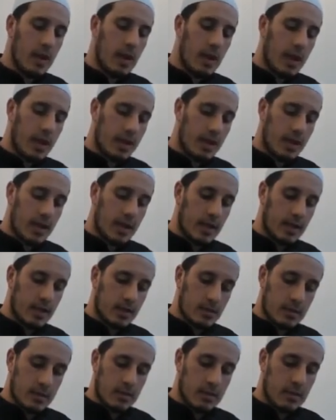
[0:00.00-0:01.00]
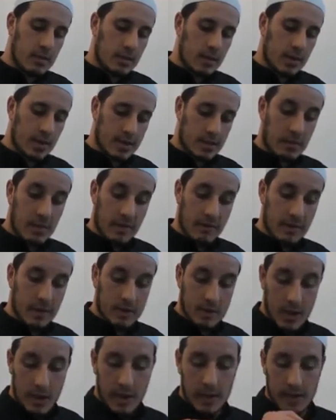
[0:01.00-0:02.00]
And then his mother
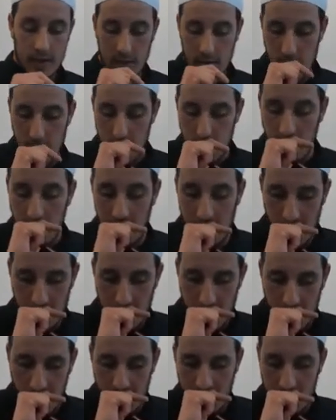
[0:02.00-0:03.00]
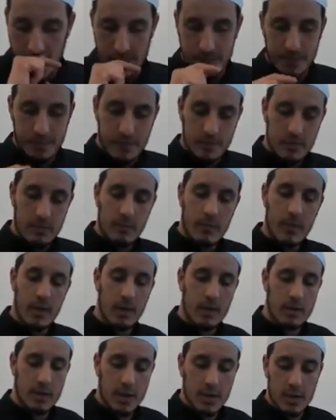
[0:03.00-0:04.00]
died,
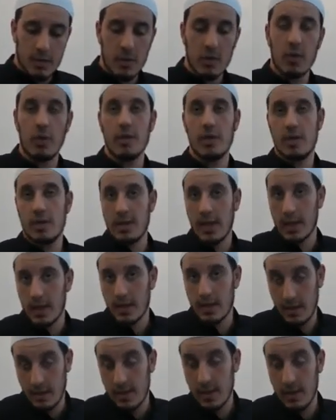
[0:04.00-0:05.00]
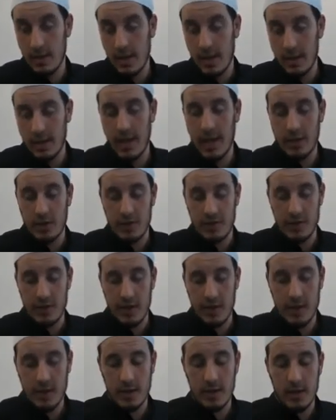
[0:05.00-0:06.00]
excuse me, when he was six, uh, at the age of
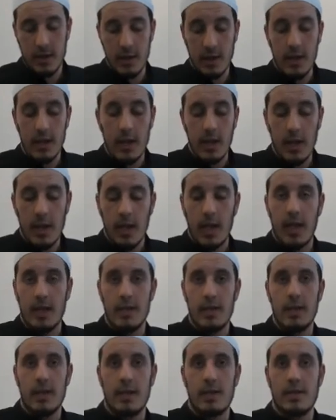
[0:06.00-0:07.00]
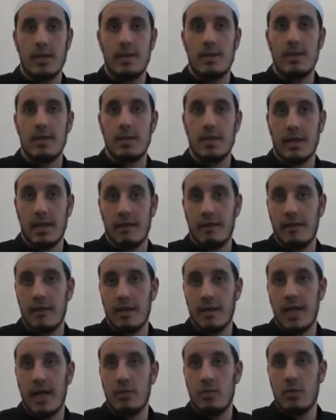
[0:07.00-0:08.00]
six. And then his
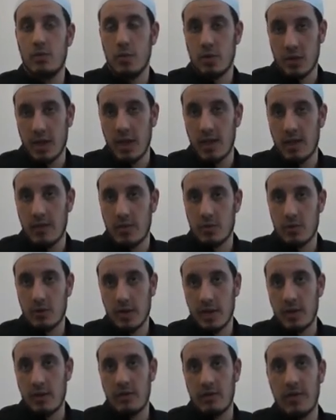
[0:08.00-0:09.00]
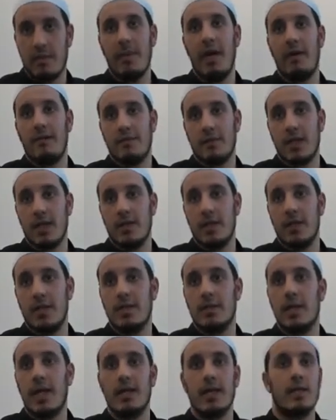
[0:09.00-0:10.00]
grandfather Abdul Muttalib took care of him after, and he
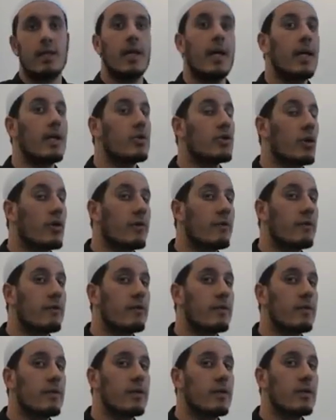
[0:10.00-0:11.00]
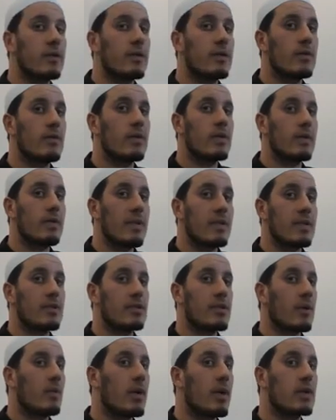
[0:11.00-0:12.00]
died at the age of when the
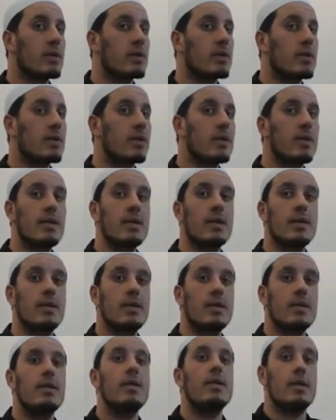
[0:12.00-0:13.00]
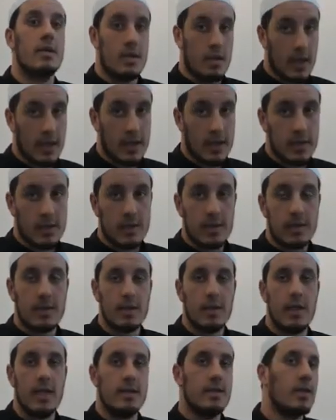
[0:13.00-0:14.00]
messenger was eight.
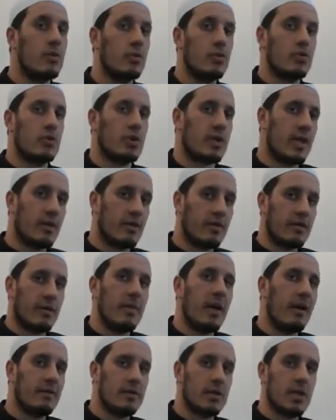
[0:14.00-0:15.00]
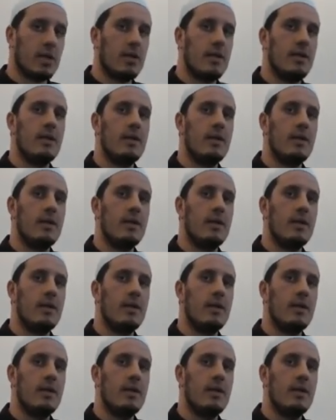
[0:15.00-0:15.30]
And then who took care of him after?